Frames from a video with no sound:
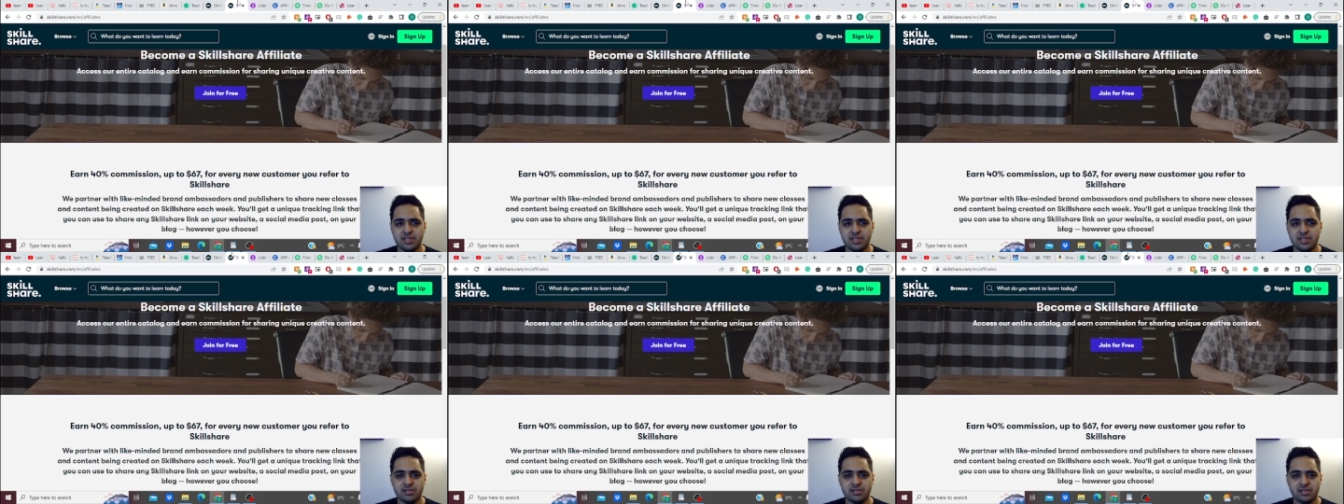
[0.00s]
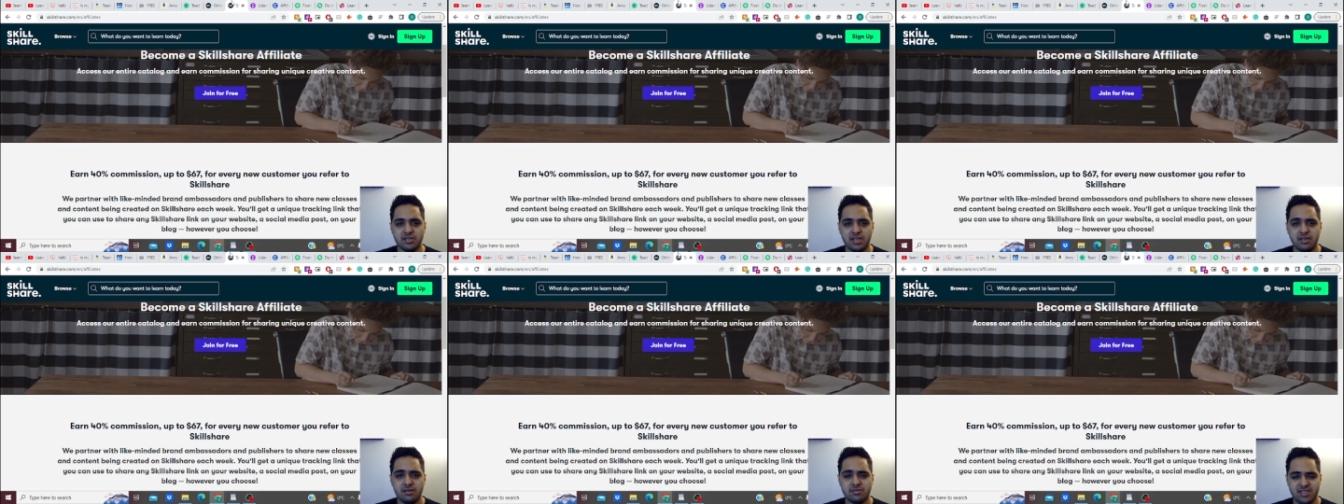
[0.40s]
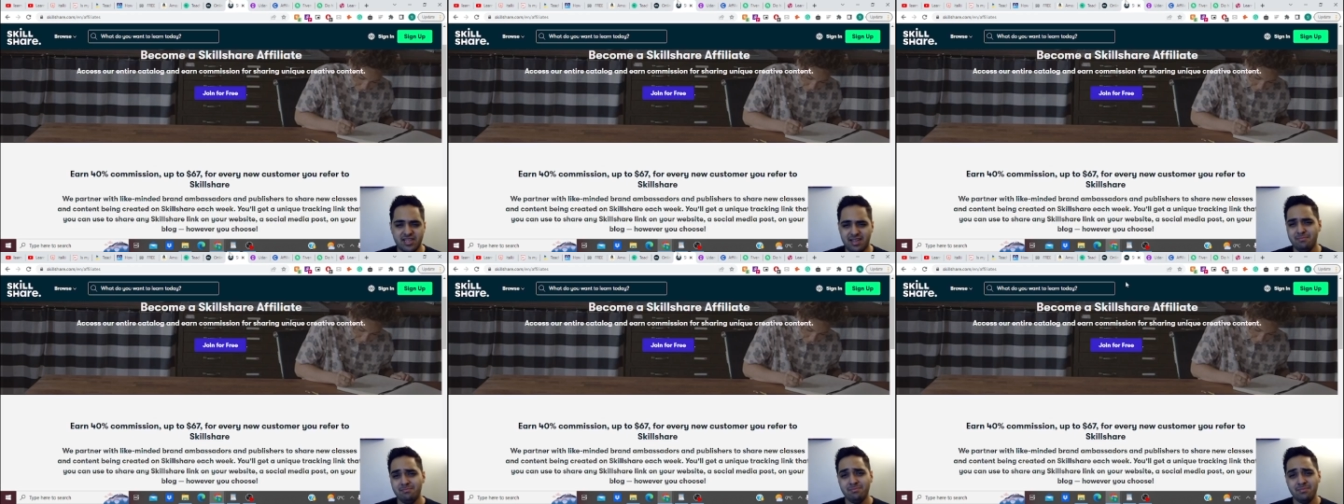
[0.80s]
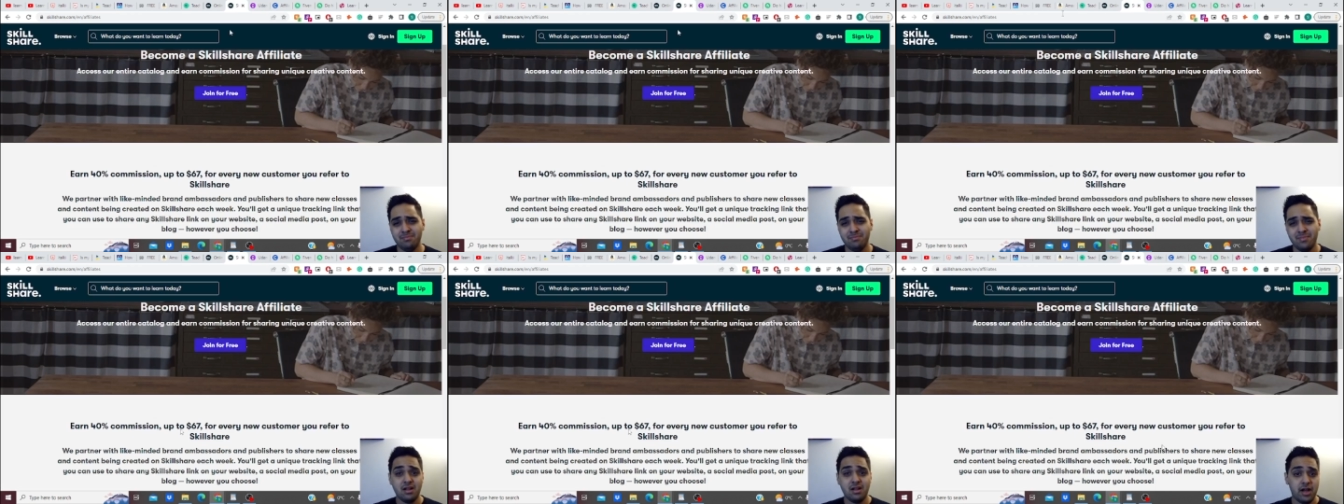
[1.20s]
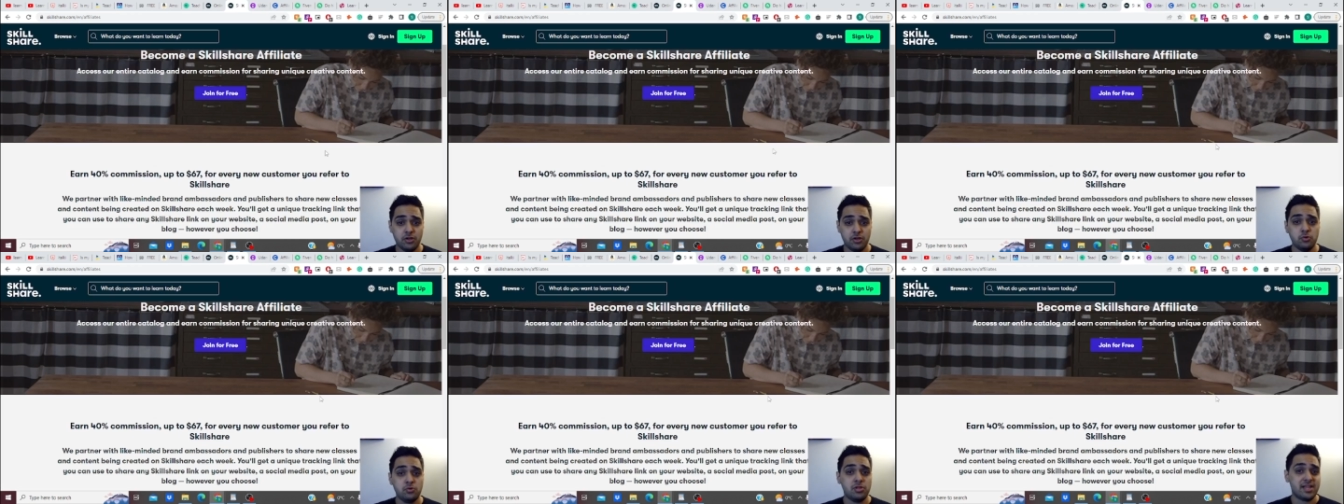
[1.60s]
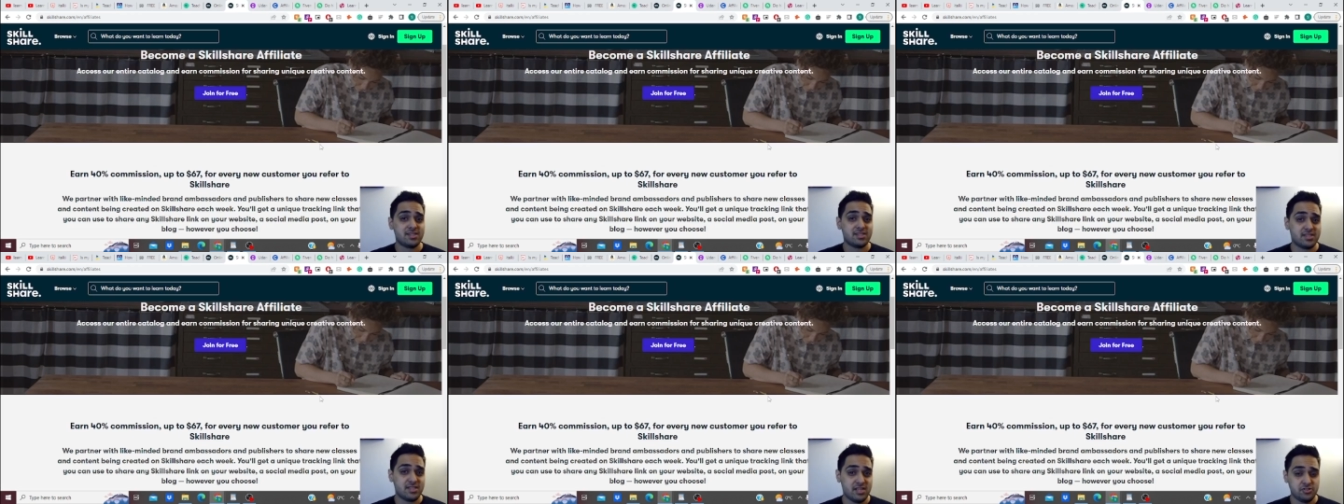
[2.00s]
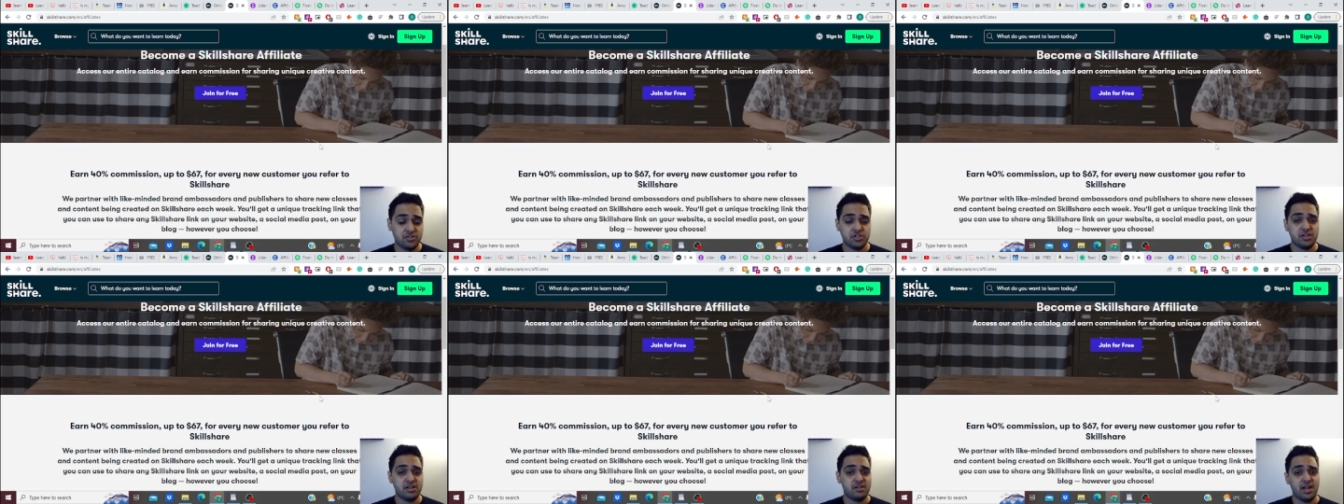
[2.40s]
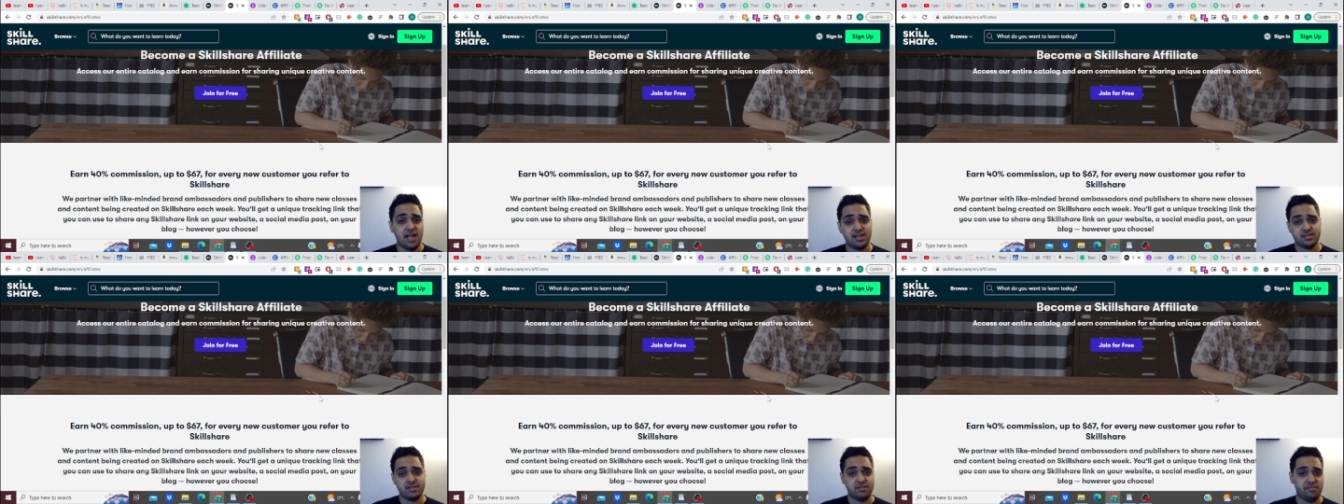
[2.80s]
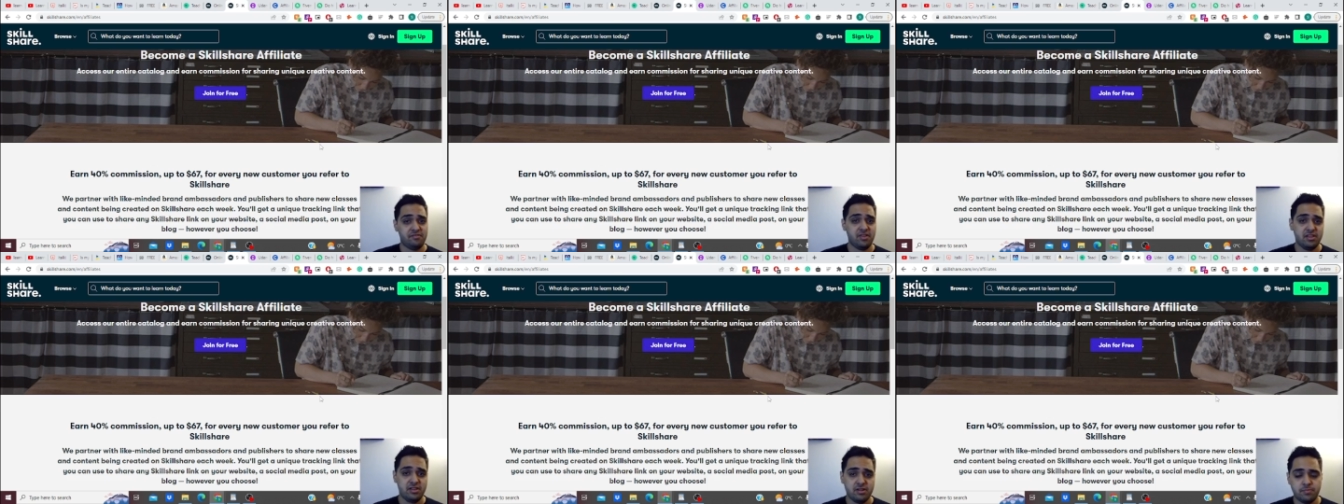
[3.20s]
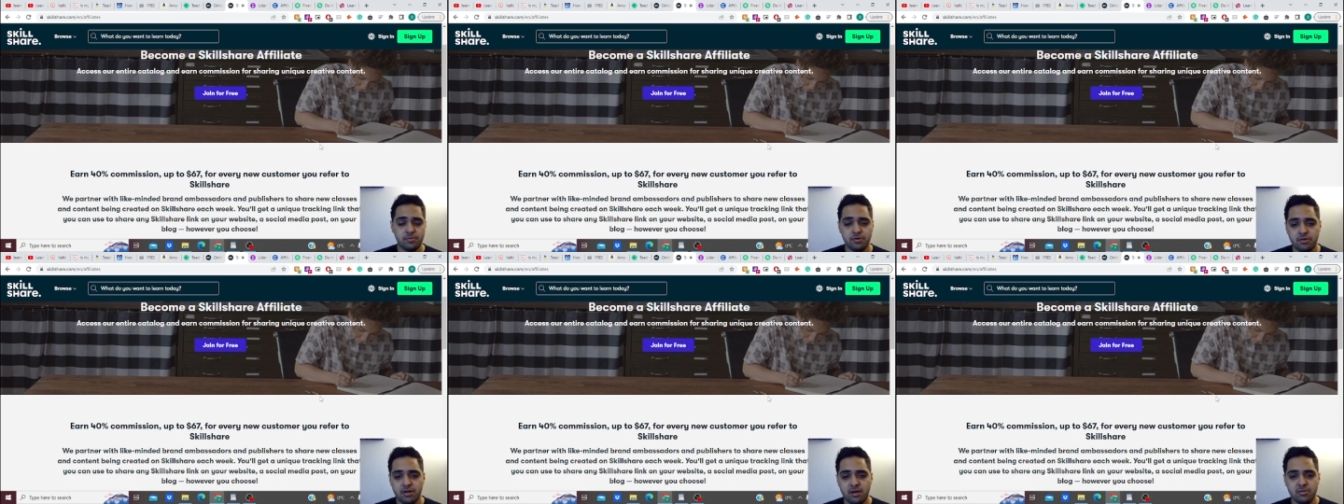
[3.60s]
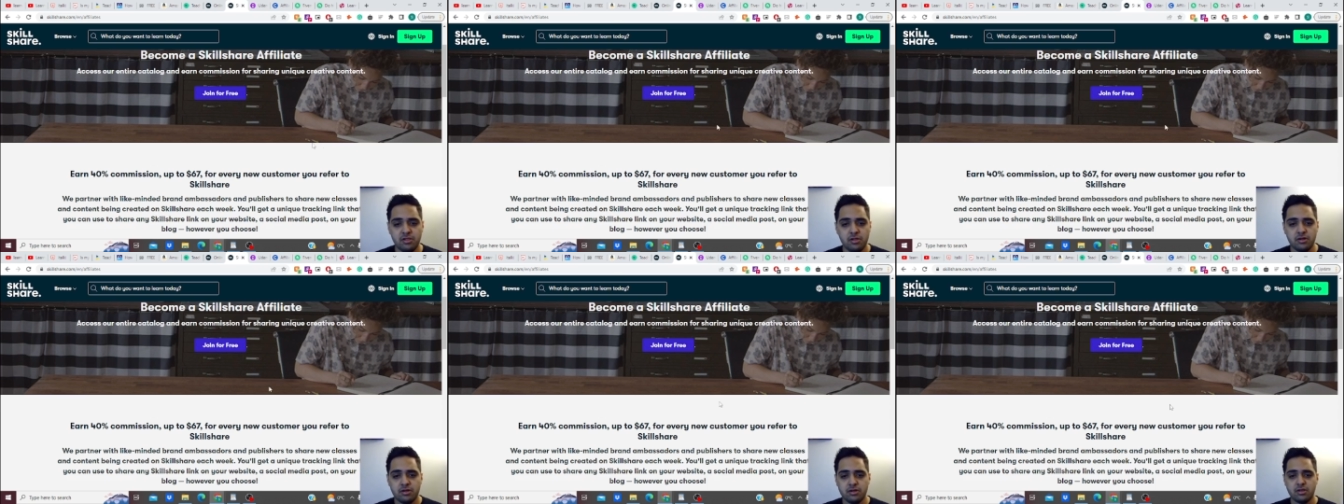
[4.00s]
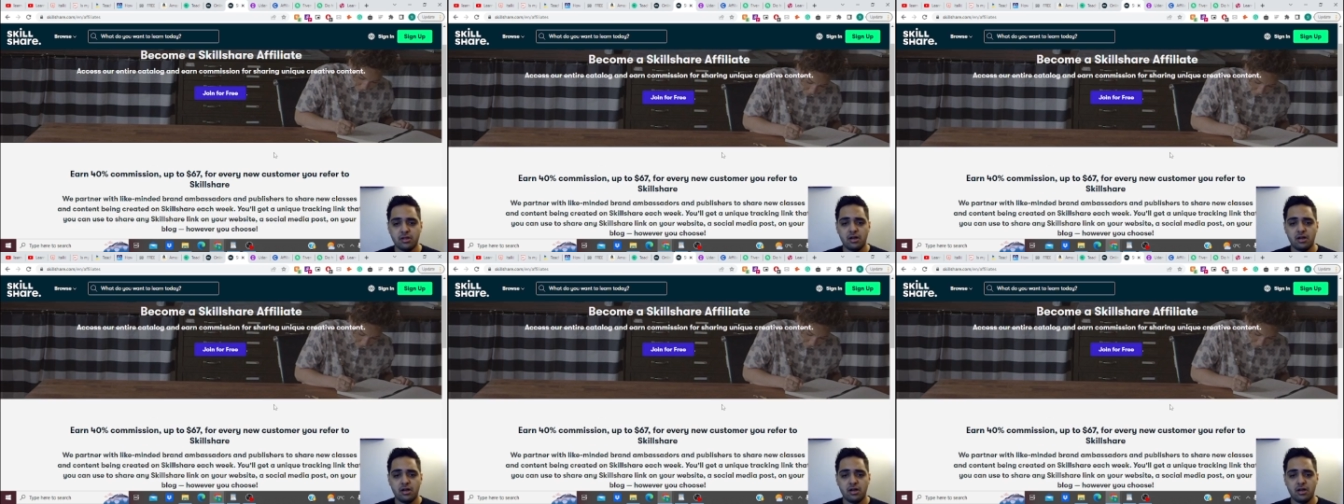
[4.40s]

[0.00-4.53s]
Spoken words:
or less the same. I do like Skillshare as an affiliate program a lot,